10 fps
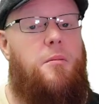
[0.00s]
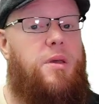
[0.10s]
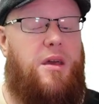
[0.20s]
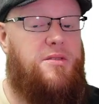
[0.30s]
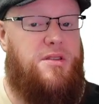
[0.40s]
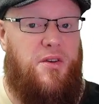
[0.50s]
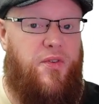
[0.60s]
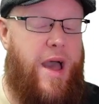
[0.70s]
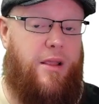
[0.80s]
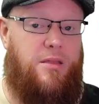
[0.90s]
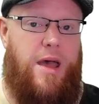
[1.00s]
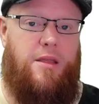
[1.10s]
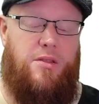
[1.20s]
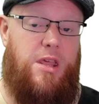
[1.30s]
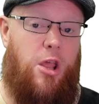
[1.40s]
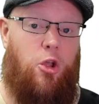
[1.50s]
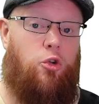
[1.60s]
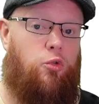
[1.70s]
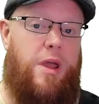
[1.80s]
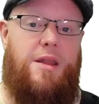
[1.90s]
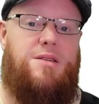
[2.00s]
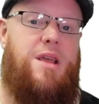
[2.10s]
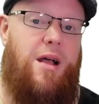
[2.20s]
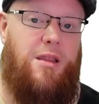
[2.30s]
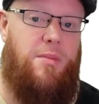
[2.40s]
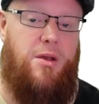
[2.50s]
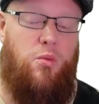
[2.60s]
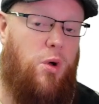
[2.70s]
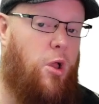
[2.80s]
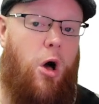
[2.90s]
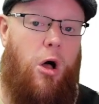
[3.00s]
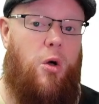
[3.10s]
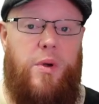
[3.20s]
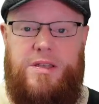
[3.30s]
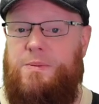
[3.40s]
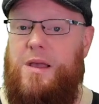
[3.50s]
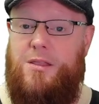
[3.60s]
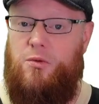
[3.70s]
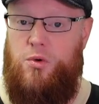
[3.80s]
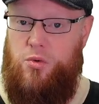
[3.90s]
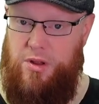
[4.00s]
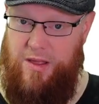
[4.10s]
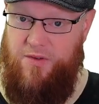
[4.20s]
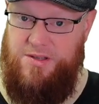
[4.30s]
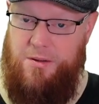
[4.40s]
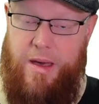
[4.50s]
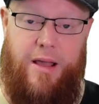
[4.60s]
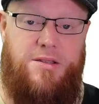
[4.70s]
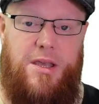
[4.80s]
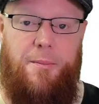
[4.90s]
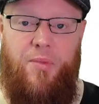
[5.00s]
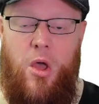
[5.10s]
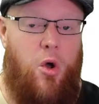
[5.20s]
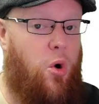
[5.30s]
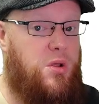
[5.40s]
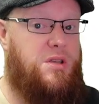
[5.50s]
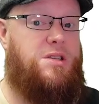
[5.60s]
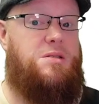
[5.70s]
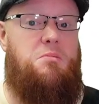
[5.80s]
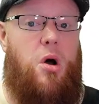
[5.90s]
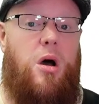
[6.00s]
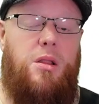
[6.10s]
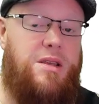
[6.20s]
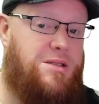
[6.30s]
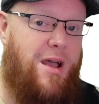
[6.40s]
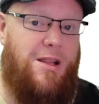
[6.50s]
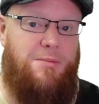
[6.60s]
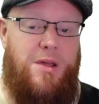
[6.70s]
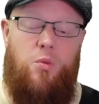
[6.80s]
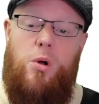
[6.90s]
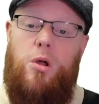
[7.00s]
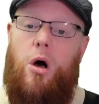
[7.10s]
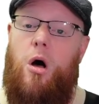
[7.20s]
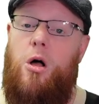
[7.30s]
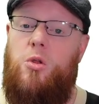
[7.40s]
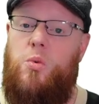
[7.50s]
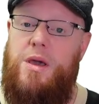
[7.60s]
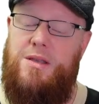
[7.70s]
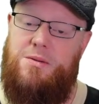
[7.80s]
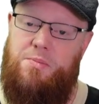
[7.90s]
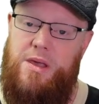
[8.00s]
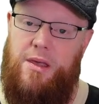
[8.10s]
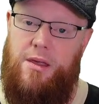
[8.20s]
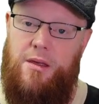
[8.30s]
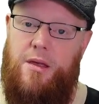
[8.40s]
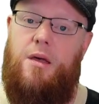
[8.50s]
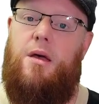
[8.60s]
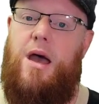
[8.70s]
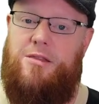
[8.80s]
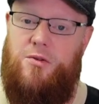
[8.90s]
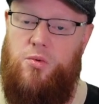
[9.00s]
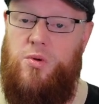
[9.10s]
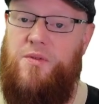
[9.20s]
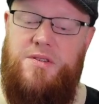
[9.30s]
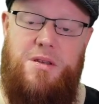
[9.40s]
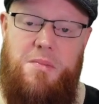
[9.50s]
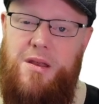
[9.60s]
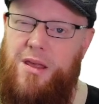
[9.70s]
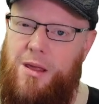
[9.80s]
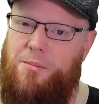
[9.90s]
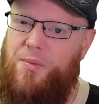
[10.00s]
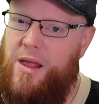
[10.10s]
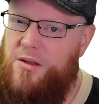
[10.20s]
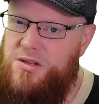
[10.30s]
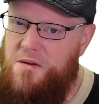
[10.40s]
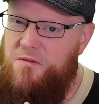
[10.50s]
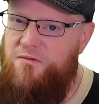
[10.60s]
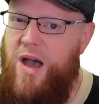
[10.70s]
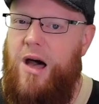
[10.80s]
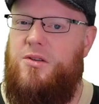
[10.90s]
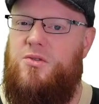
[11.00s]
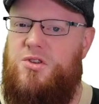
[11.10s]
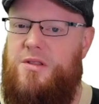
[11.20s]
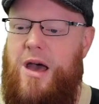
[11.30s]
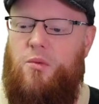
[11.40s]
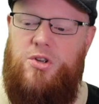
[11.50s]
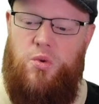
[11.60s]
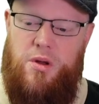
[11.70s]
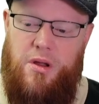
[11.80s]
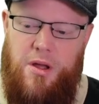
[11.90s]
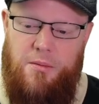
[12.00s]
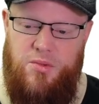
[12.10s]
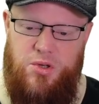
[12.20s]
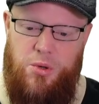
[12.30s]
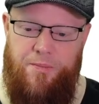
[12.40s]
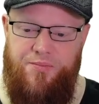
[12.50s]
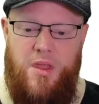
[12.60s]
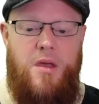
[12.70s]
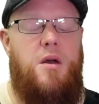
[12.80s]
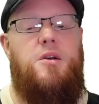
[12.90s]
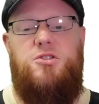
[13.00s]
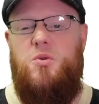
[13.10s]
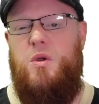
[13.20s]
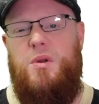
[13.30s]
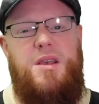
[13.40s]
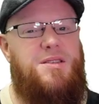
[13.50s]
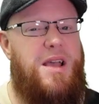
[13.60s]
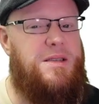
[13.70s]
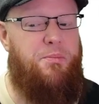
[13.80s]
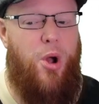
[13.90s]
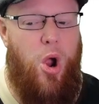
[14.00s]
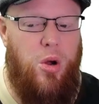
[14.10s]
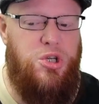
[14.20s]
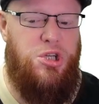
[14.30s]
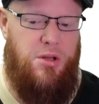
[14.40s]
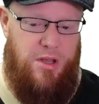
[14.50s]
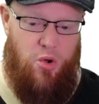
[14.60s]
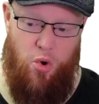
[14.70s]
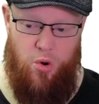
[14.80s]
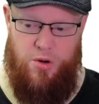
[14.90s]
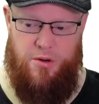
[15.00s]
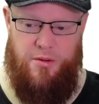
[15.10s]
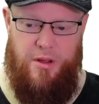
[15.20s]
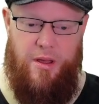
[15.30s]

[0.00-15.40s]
because of the fact that the greatest element will always be at the root if it's a max heap, or the smallest element will always be at the root if it's a min heap. And there's a value to that, which we're going to come to. So we really say it's partially ordered.